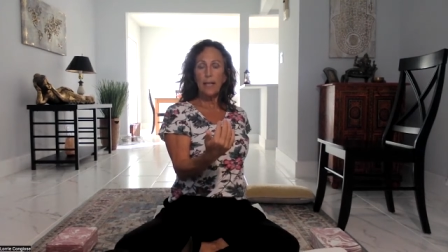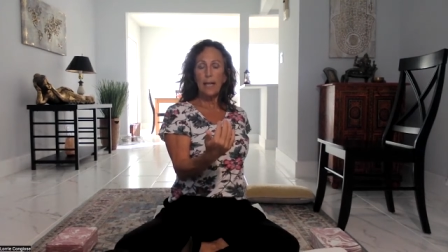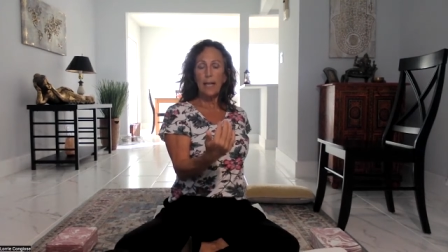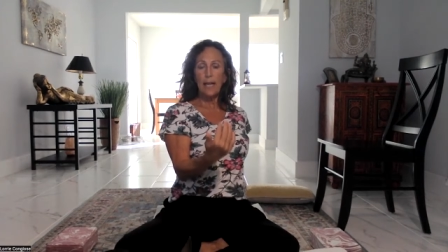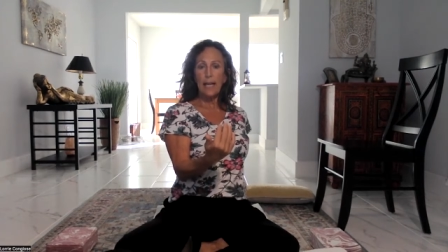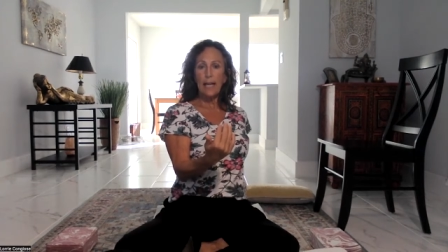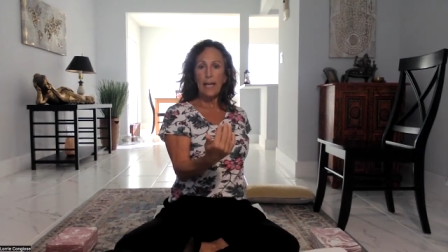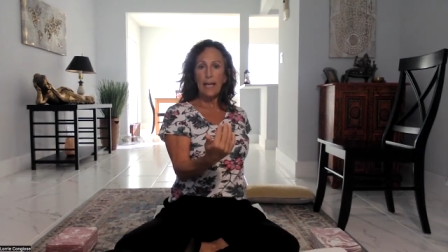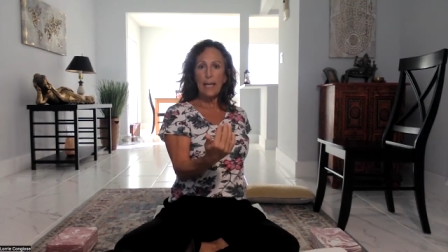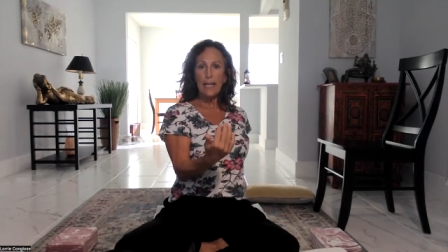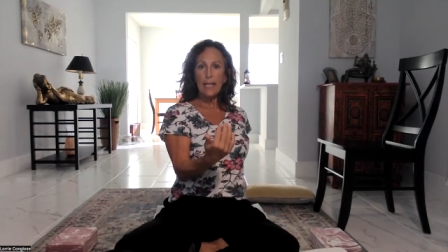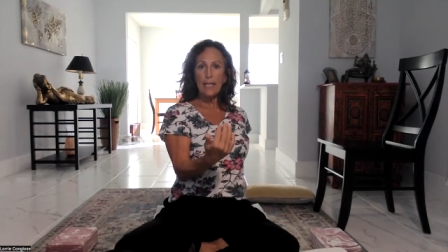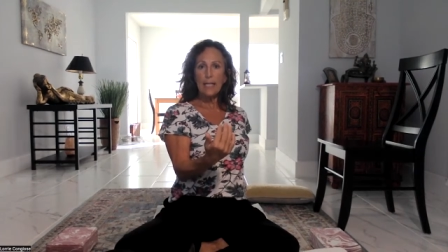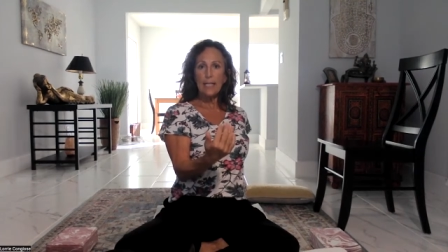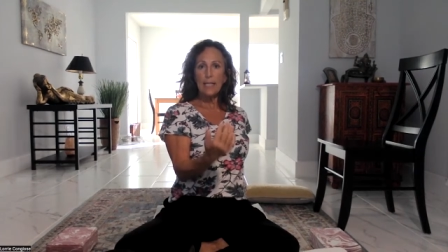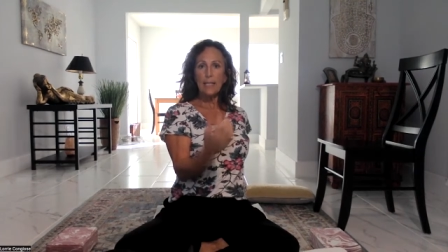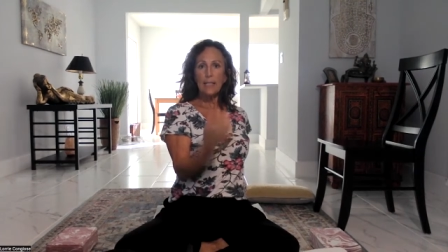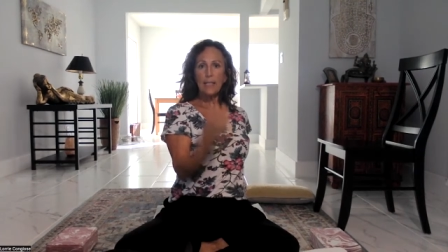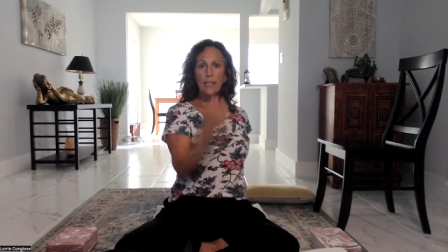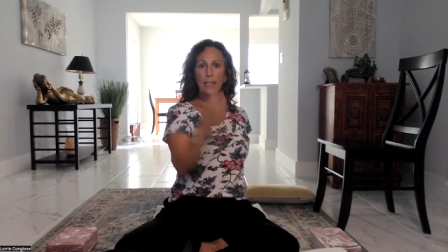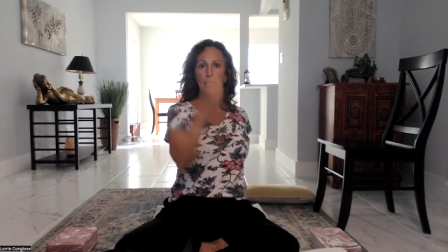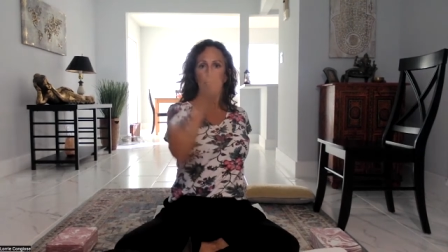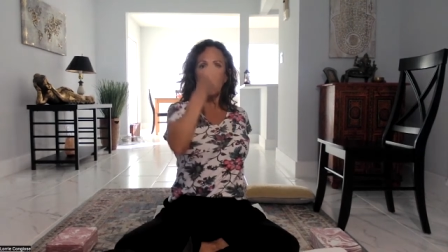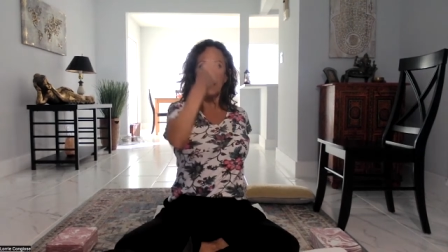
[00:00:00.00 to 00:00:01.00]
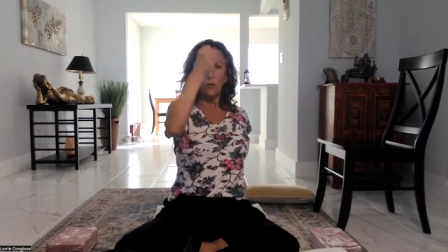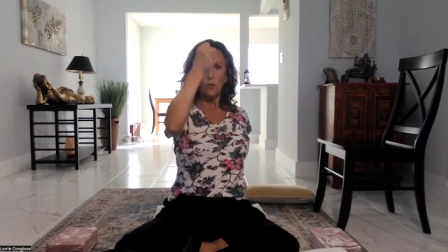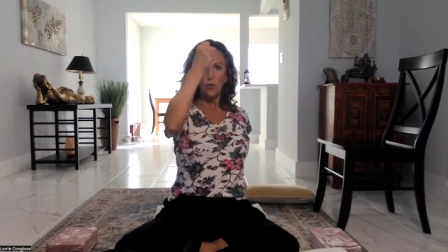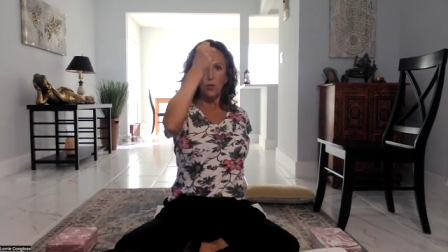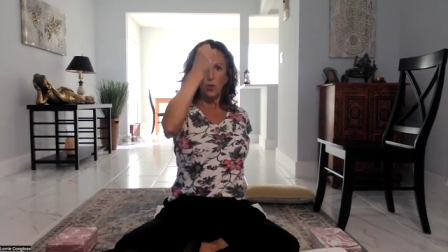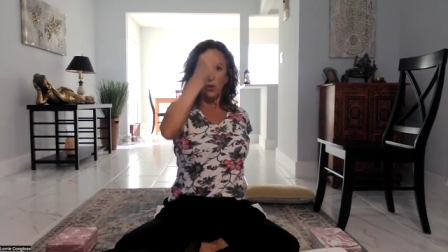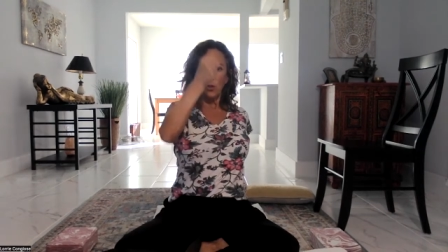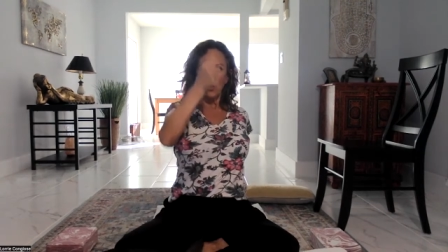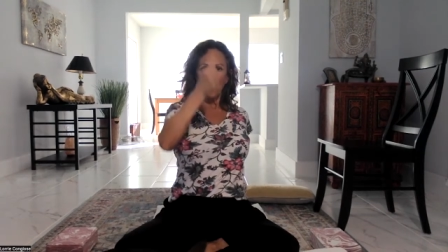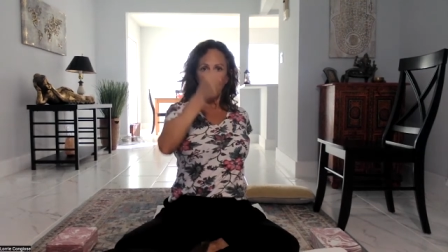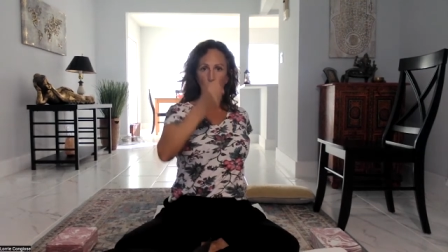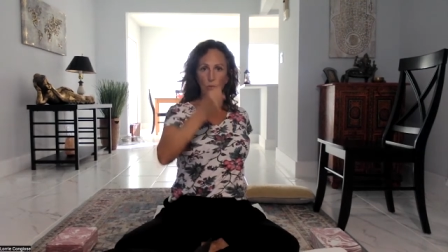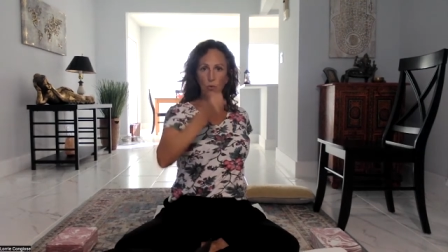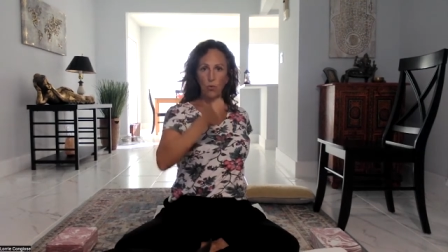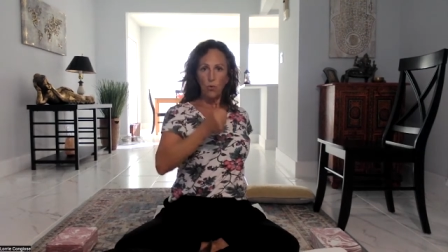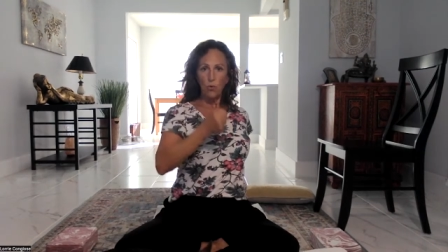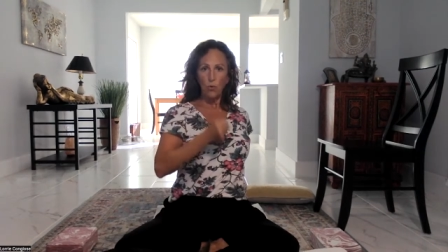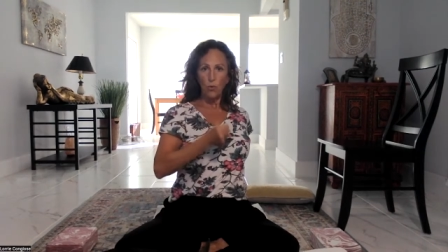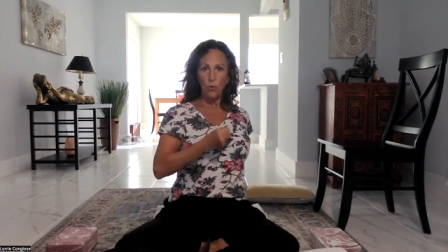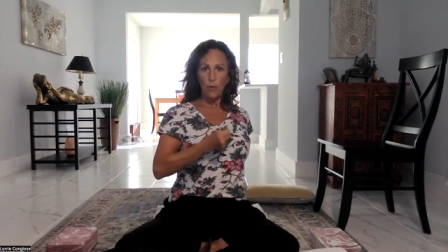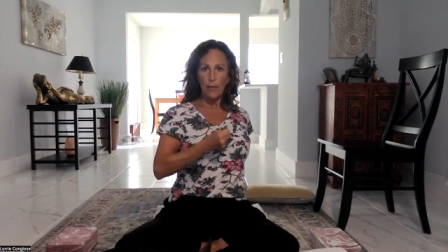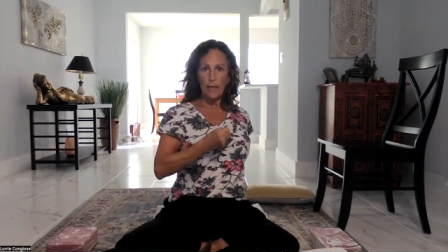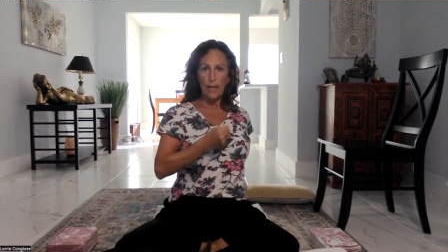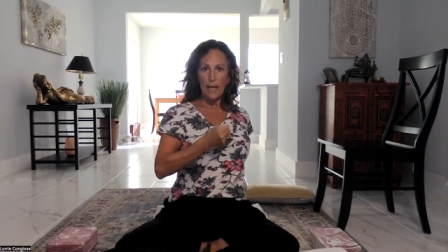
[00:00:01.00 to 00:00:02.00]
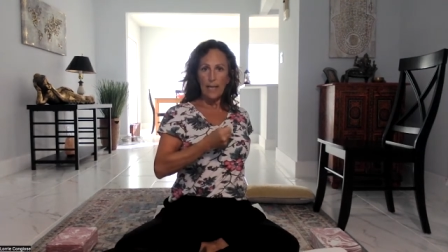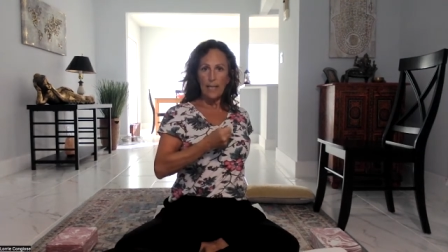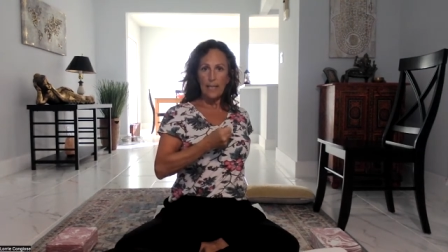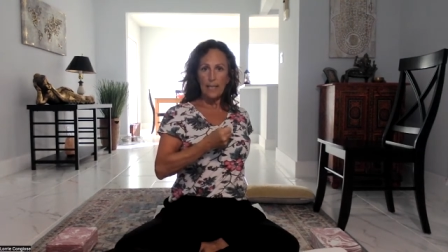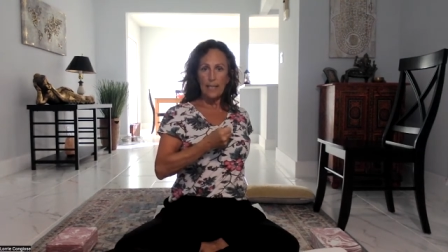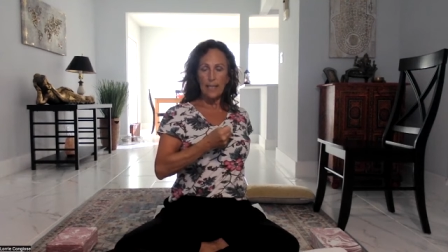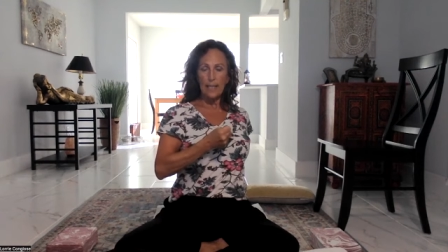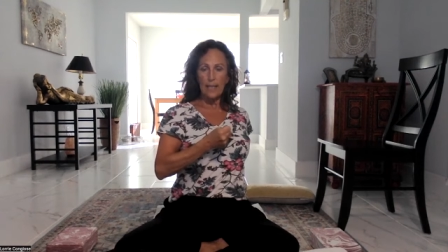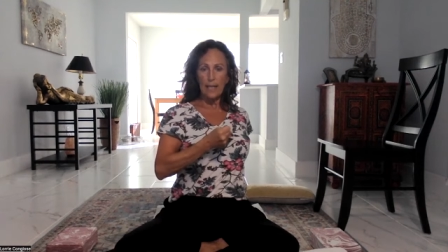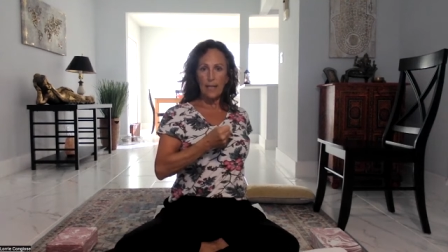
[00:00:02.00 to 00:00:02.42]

hand to create an